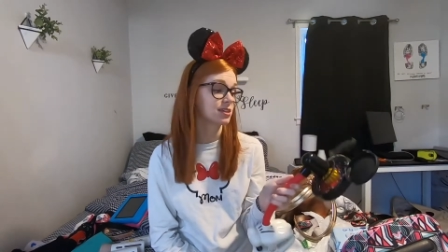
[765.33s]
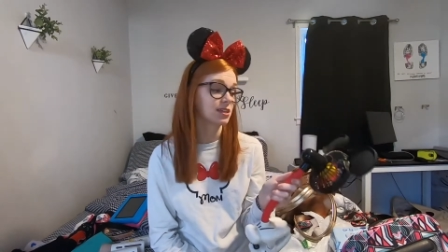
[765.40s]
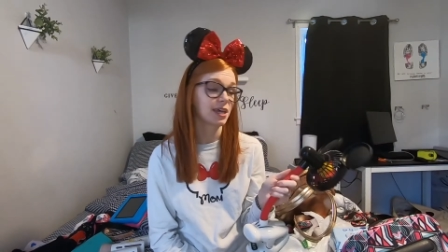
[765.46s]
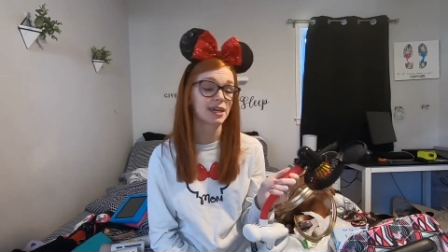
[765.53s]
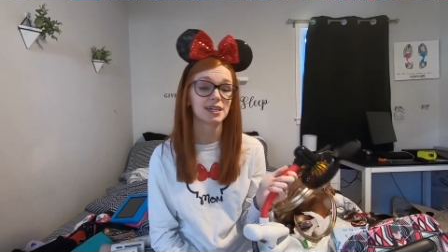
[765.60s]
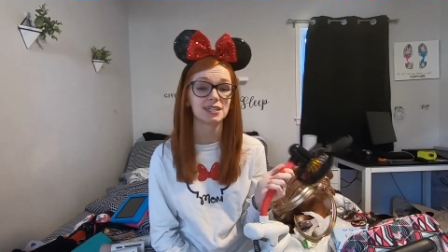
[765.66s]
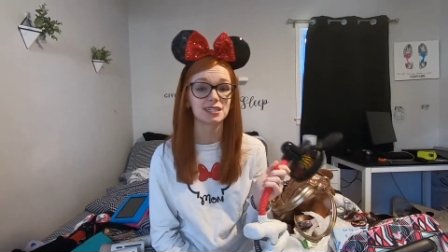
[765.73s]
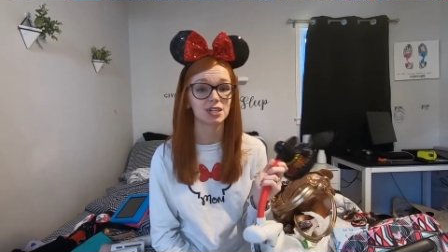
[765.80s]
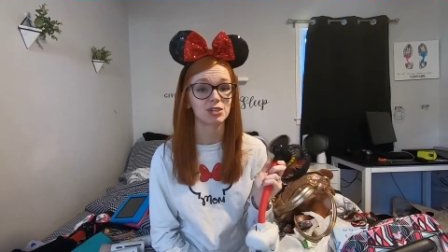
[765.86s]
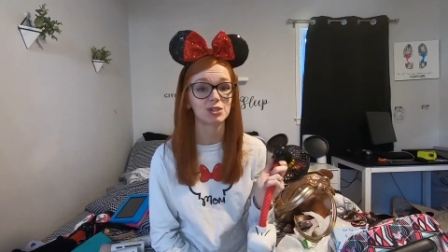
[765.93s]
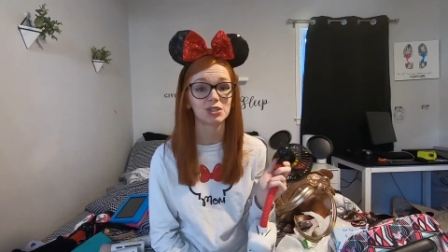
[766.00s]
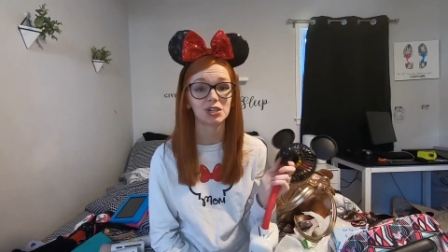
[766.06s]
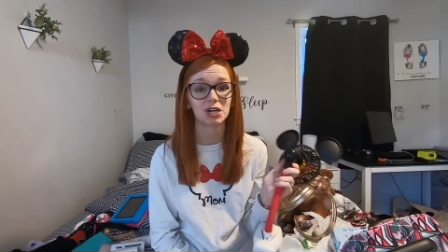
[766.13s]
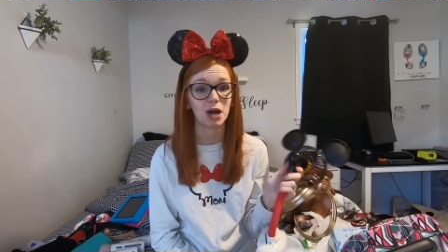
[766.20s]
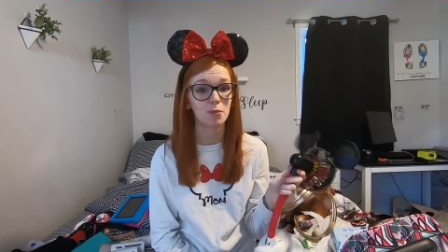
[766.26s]
Like I said
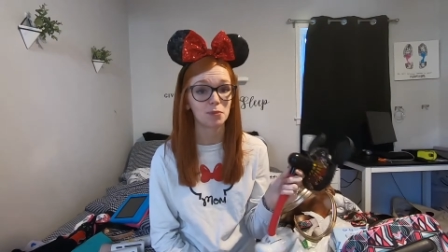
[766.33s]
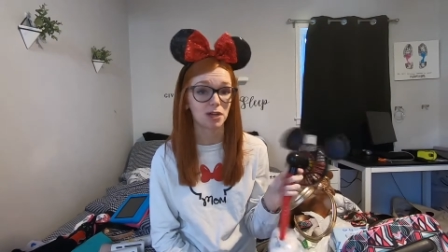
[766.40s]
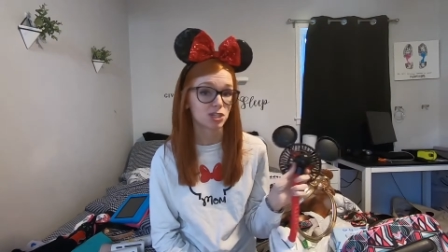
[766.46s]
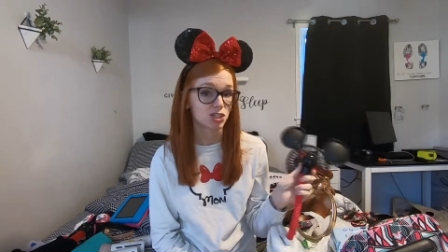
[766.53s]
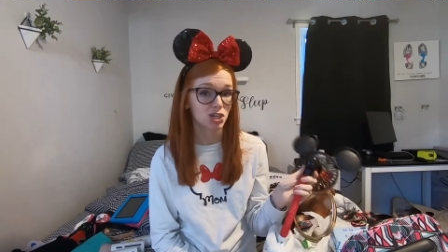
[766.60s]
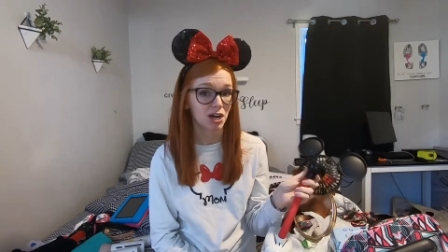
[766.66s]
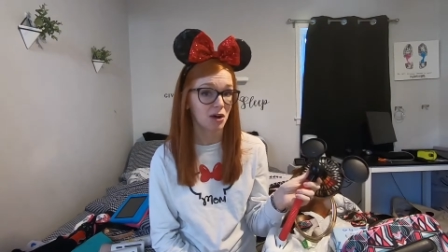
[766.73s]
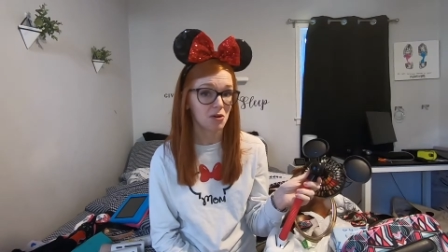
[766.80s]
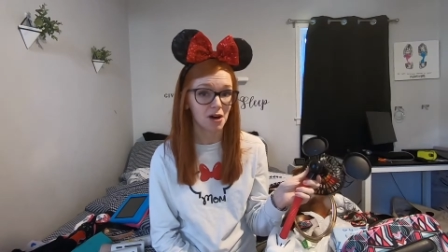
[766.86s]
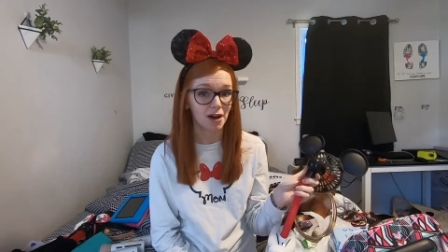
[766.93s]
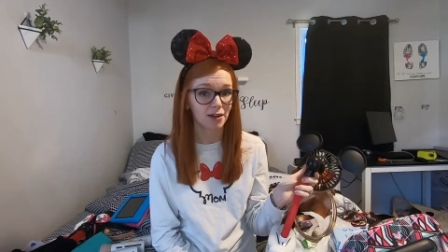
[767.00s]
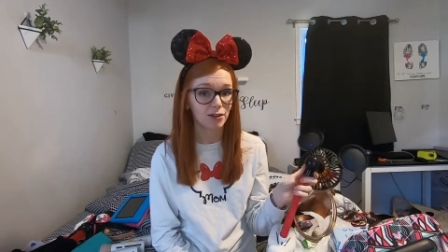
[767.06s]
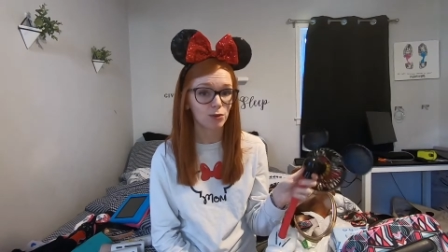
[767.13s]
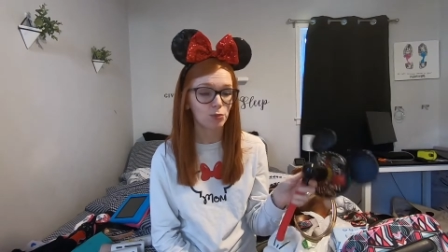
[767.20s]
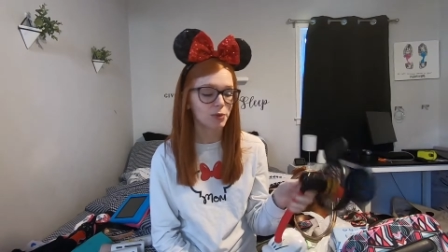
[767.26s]
earlier, I'm not sure how
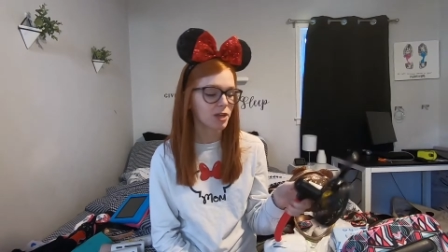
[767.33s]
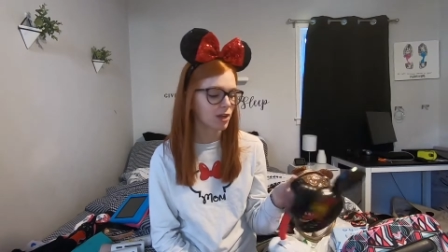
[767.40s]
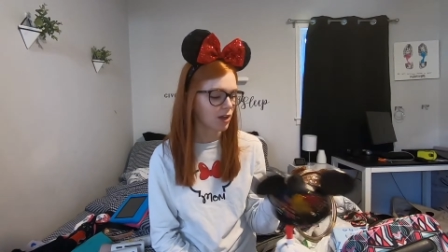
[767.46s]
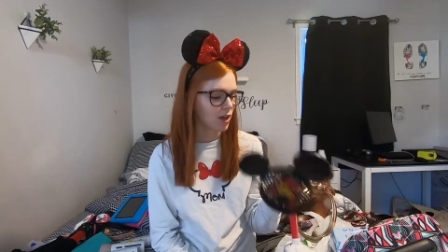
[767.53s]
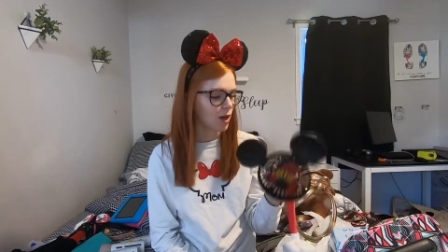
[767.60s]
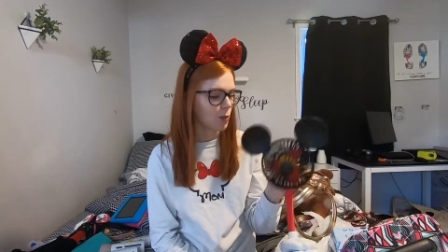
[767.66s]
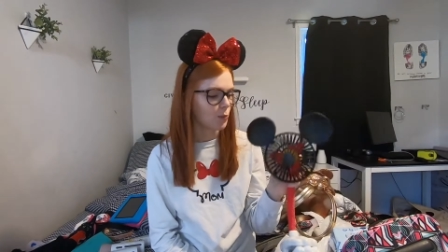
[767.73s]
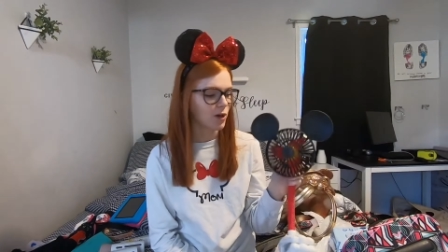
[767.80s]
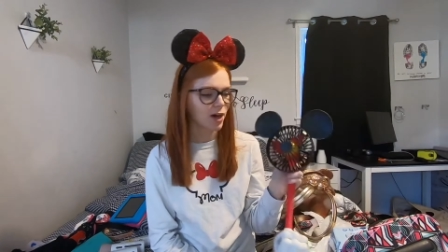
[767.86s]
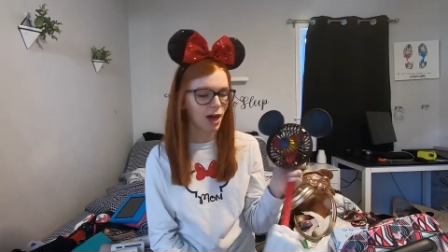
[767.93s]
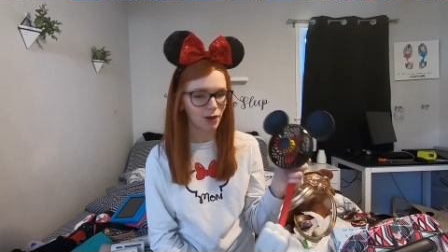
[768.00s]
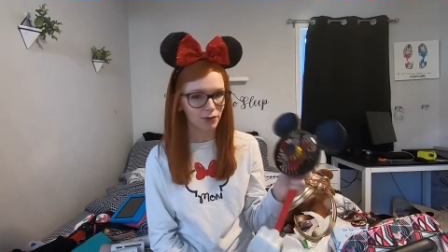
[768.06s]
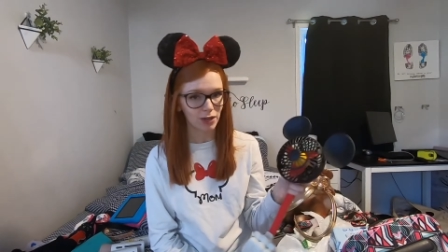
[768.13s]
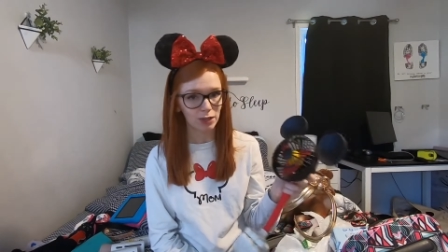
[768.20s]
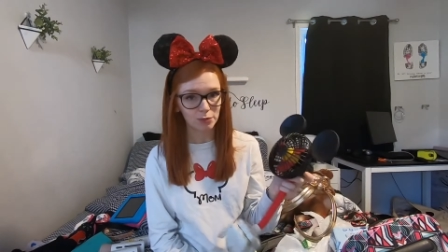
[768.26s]
hot it'll be, but
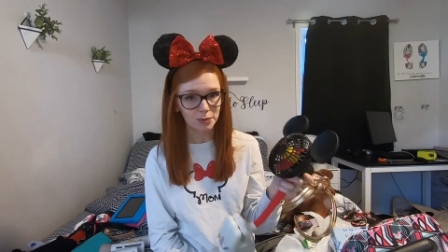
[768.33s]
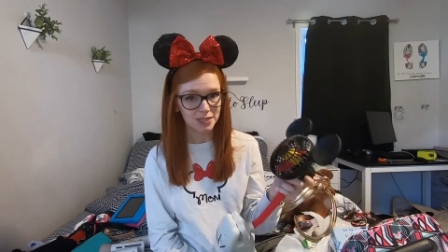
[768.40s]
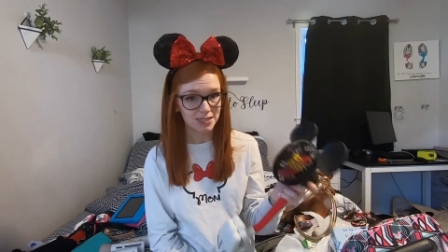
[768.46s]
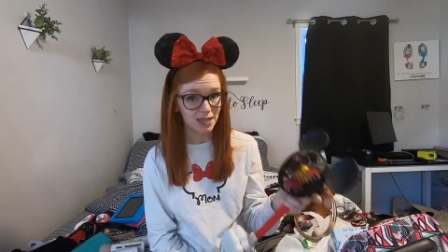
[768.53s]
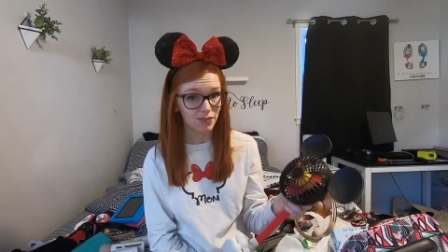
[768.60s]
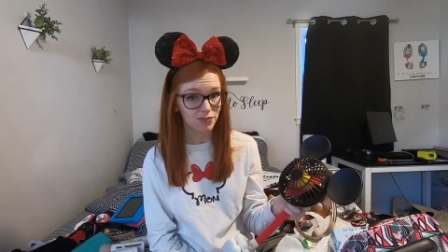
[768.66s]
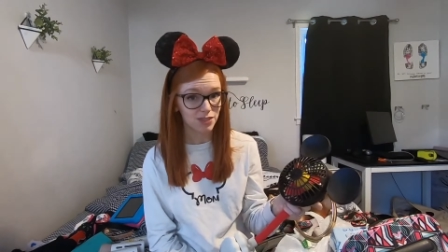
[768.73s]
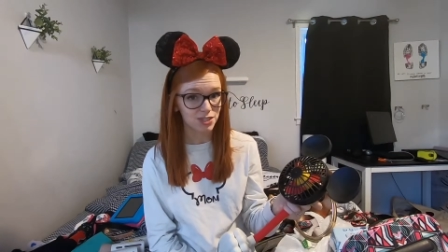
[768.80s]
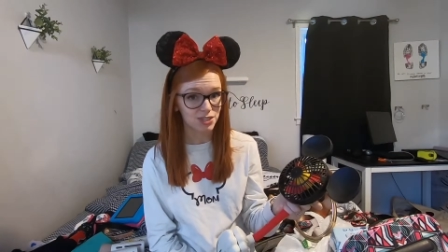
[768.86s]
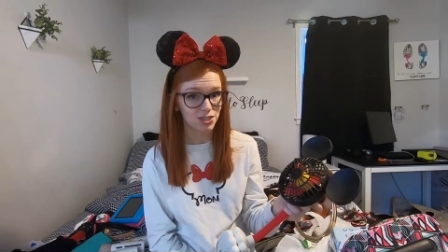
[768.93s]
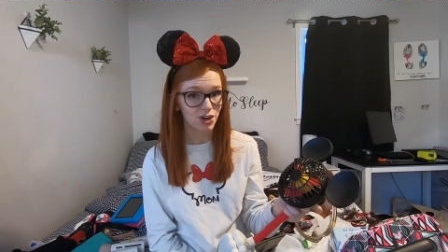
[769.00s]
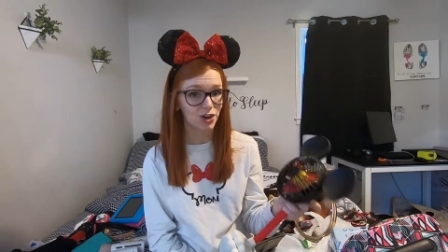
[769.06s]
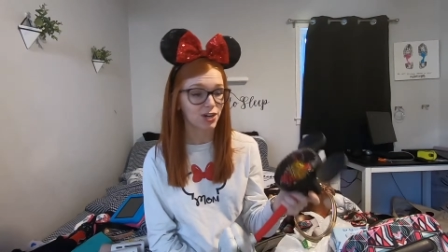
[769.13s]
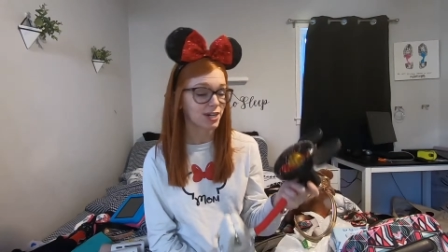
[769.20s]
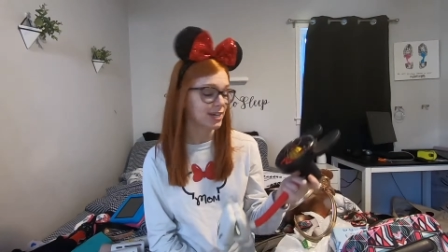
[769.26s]
I'd rather be safe than
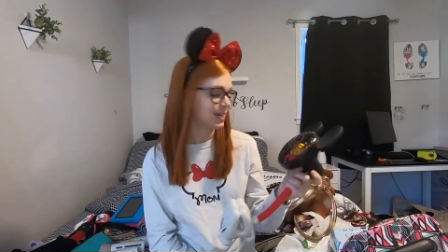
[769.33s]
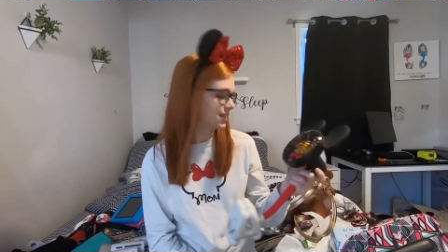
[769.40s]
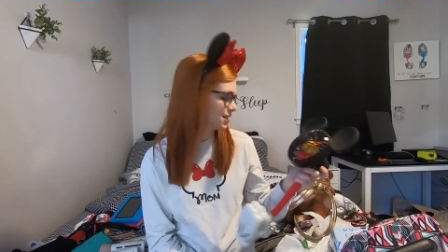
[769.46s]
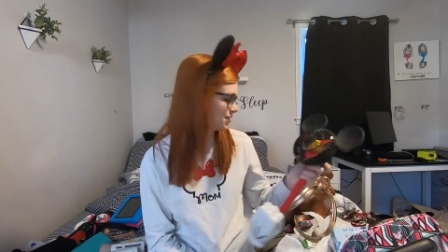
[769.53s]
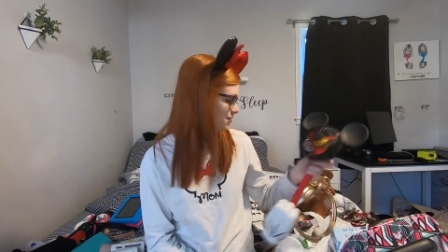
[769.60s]
sorry.